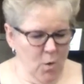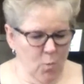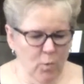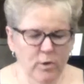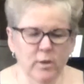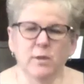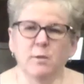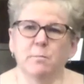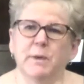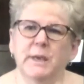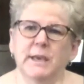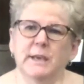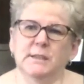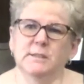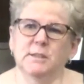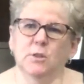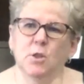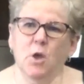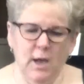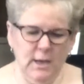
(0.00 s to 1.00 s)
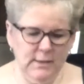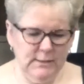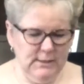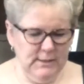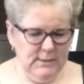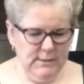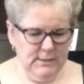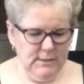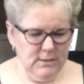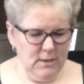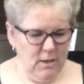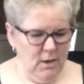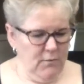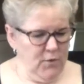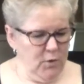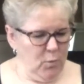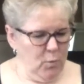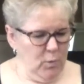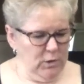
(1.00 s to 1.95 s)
One of the biggest losses of the